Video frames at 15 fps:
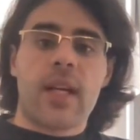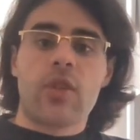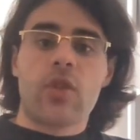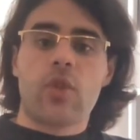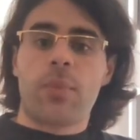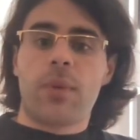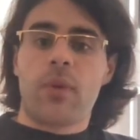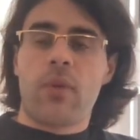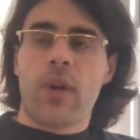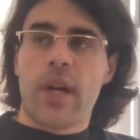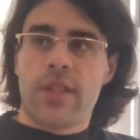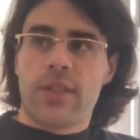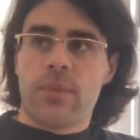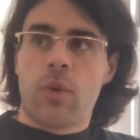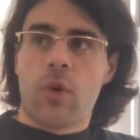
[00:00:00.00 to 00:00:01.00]

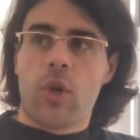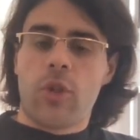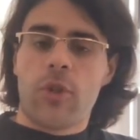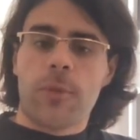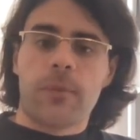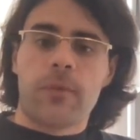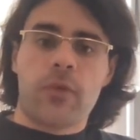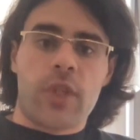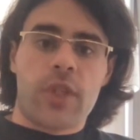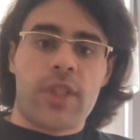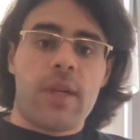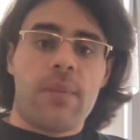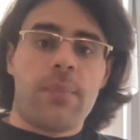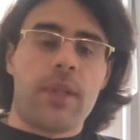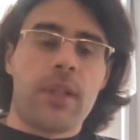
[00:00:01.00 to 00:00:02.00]
unsupervised mode. For
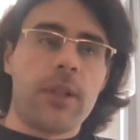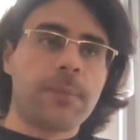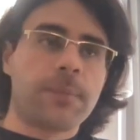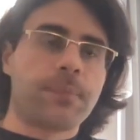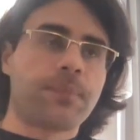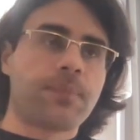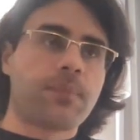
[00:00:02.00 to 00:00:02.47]
example,